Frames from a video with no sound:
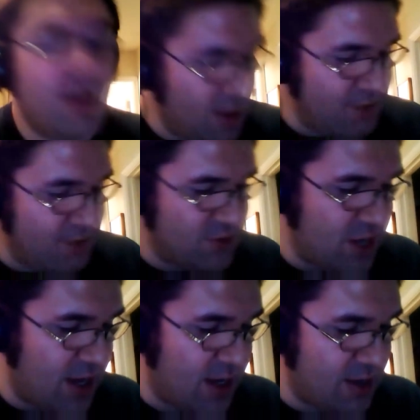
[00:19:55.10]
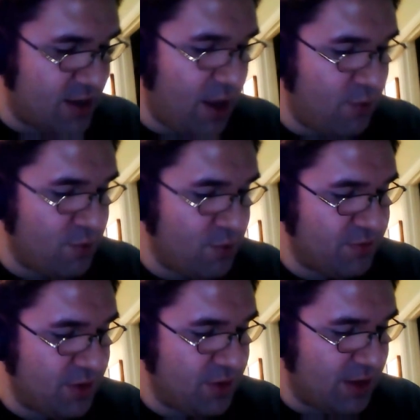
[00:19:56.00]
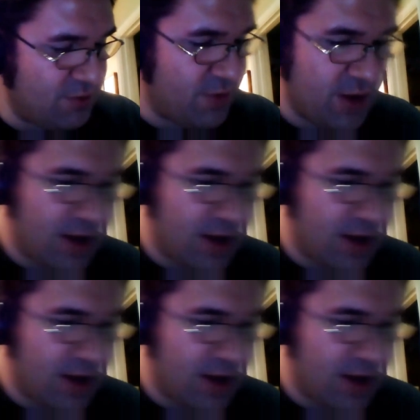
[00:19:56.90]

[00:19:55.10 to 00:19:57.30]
have to check. I will definitely have to find